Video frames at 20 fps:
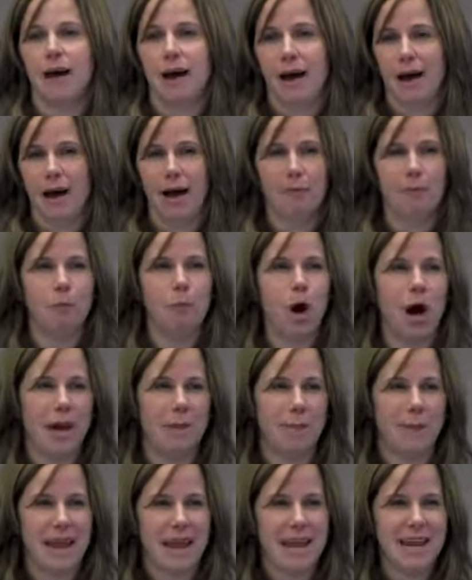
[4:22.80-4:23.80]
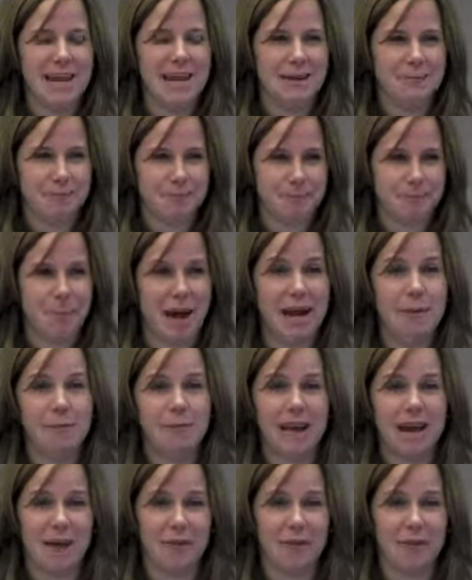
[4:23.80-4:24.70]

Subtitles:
want to make might be